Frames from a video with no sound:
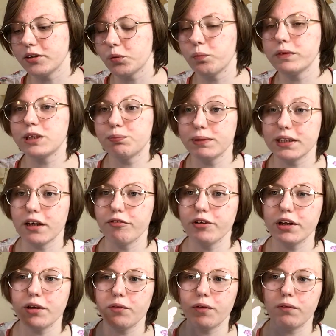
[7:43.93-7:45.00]
there's
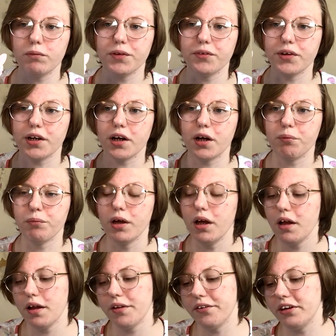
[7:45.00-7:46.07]
specifically, I'm loading up,